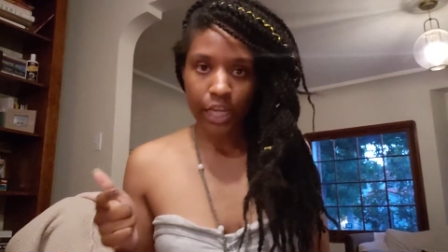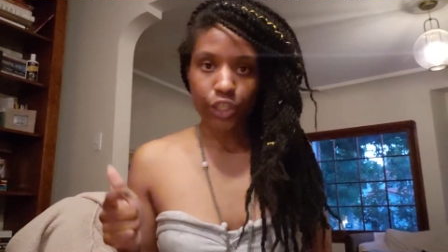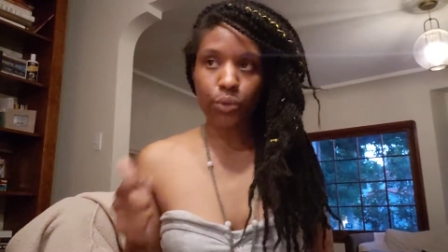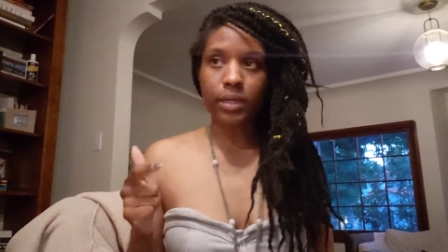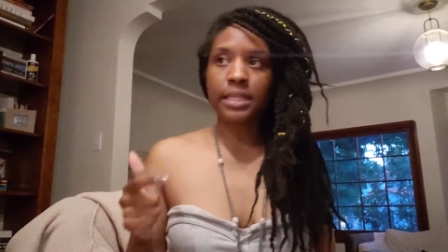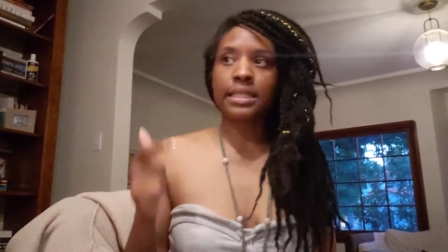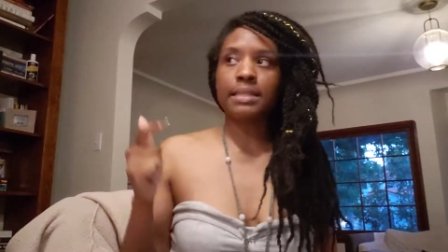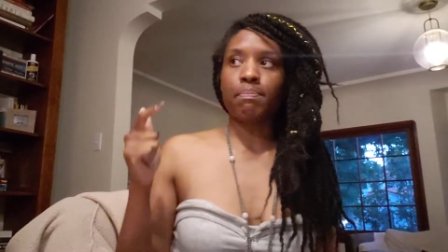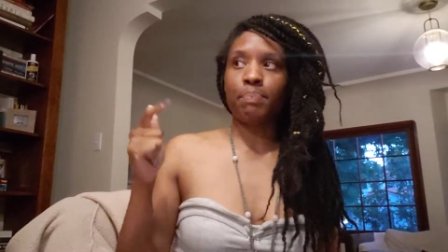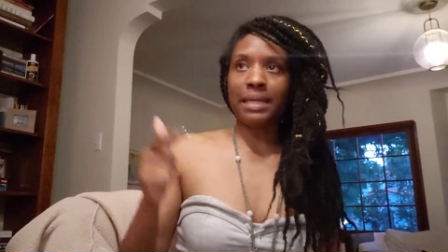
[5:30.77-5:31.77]
You
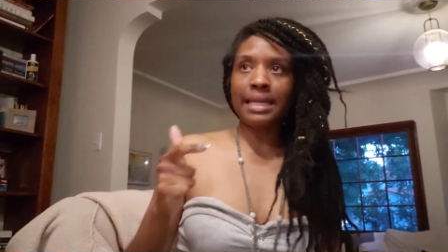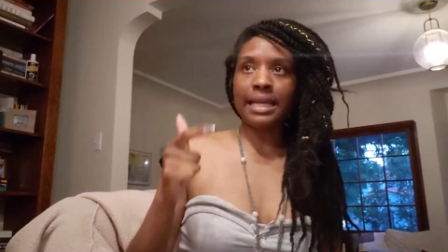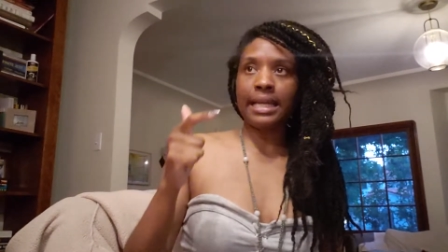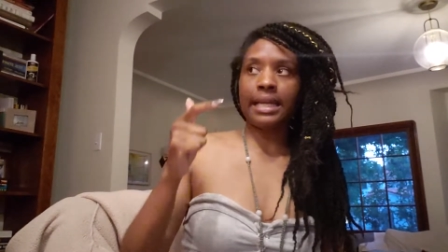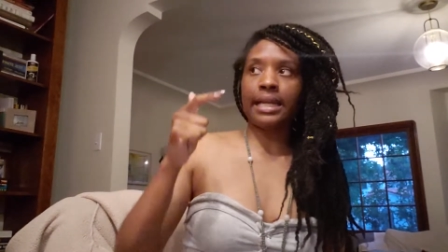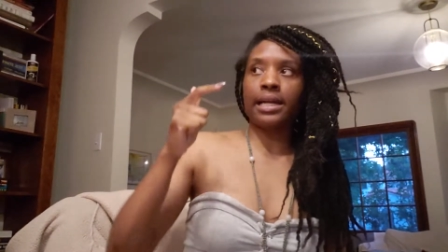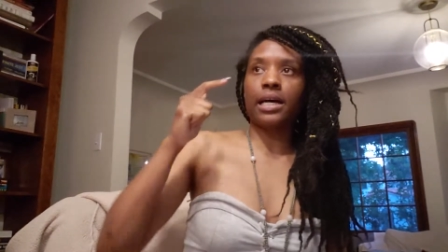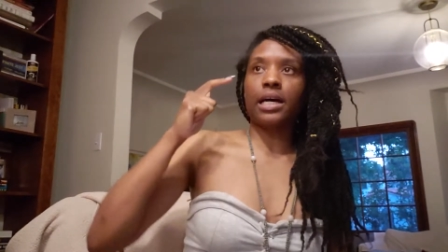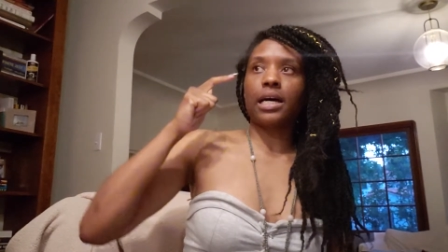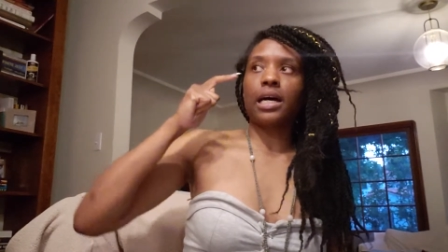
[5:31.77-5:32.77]
can be
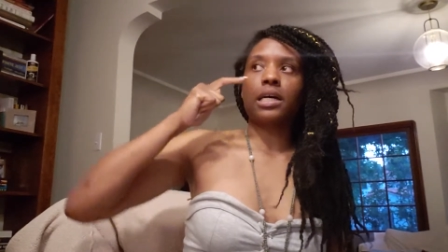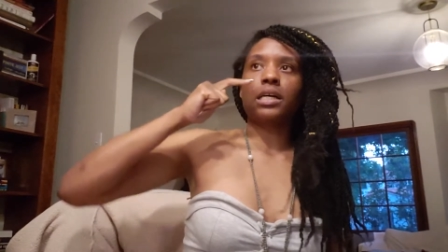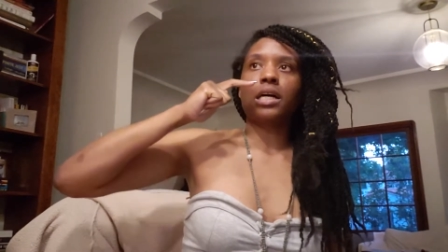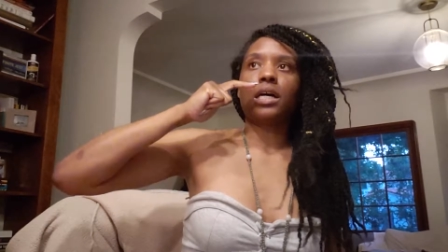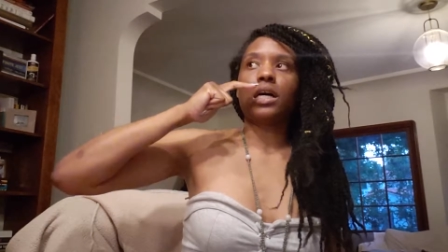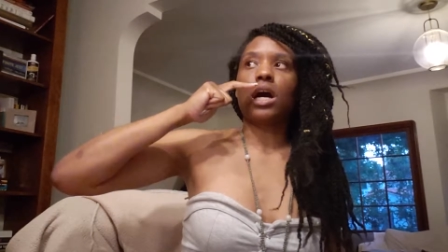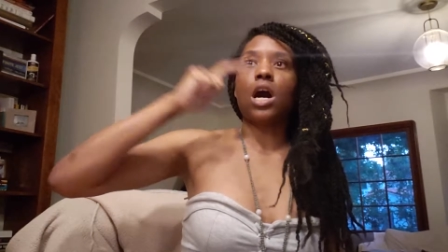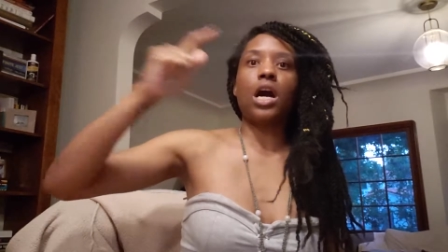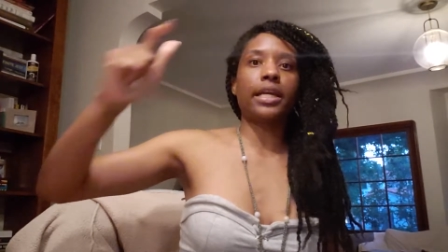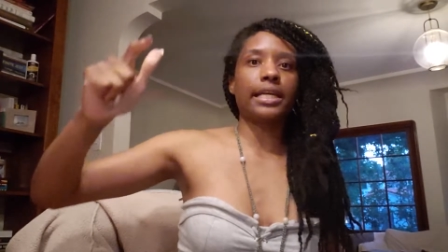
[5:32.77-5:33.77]

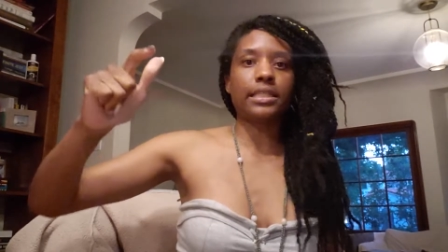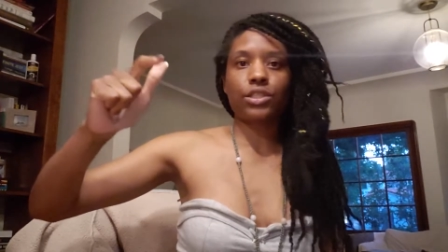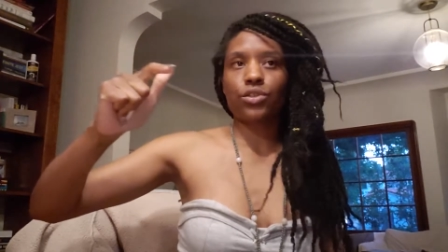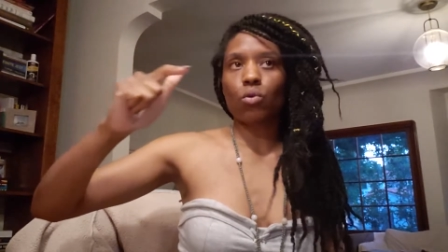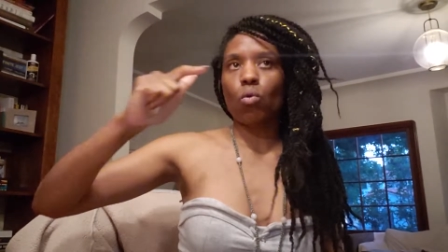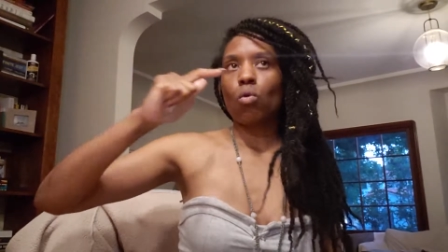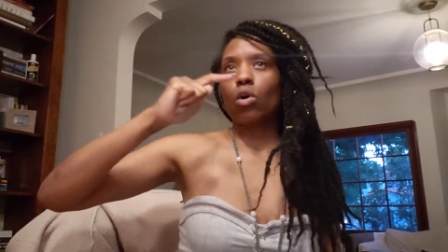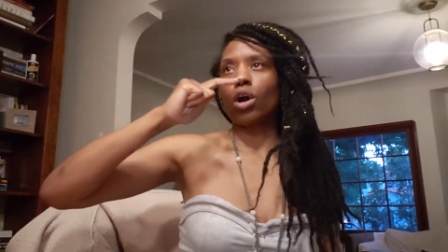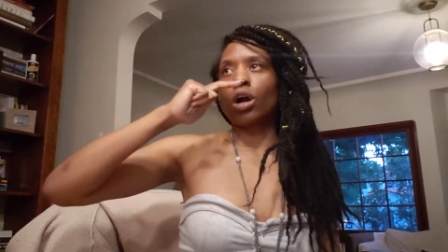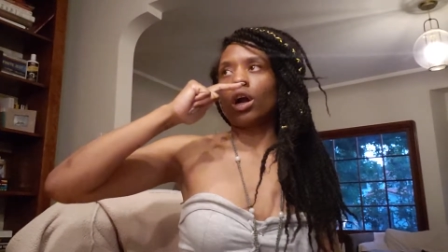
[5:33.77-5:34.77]
honest
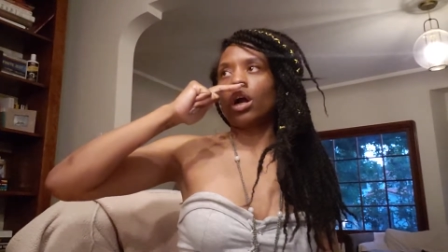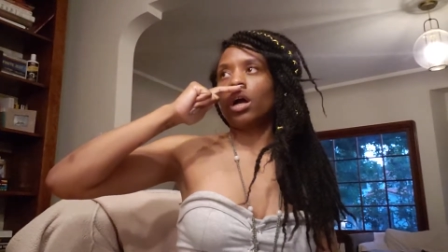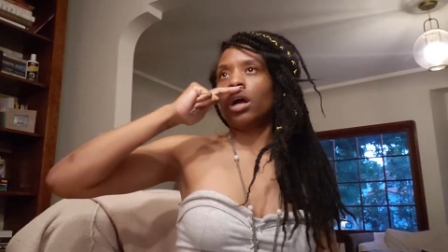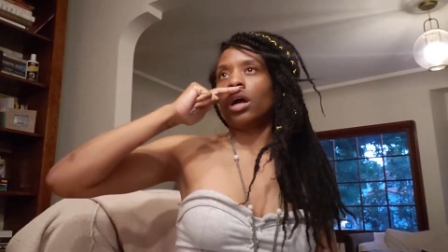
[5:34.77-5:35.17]
or